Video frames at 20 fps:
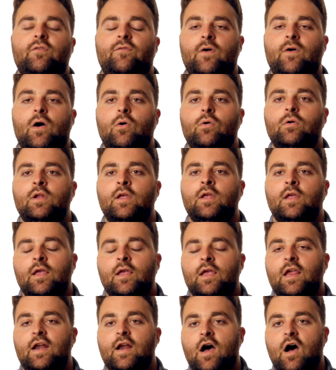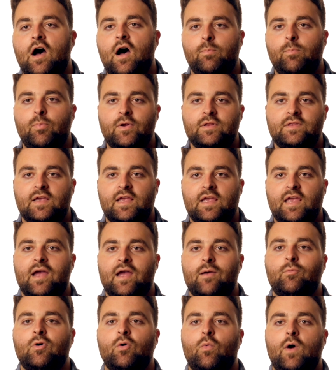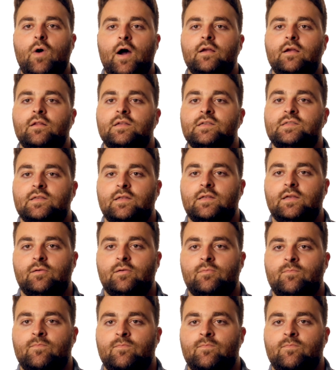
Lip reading: phone and operate the camera wirelessly.